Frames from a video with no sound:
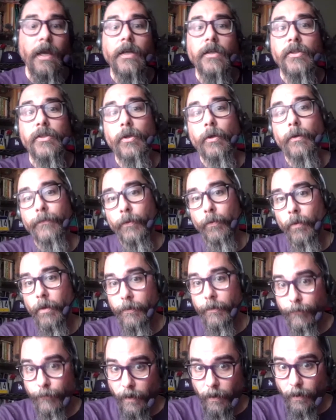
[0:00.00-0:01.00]
So if you want
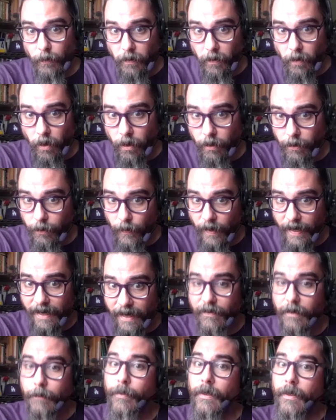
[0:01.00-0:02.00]
to follow along, you have it,